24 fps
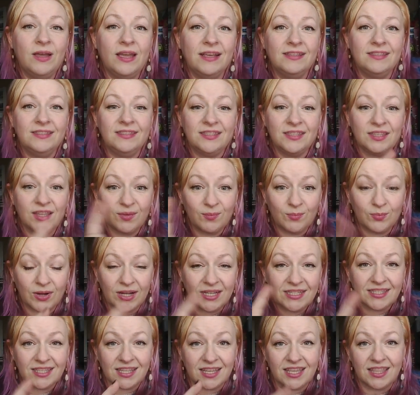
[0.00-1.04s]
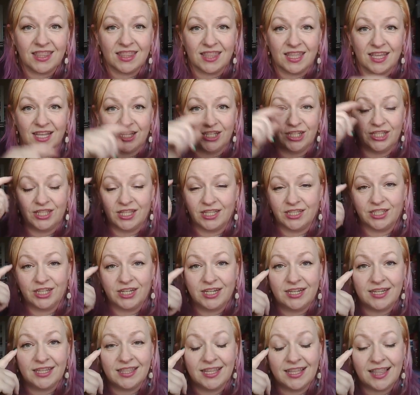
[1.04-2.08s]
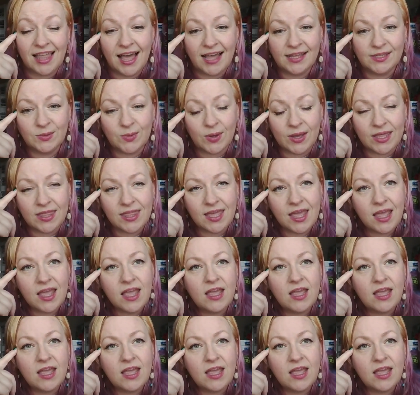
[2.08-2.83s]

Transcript: Wick's bracelet that she did the class with.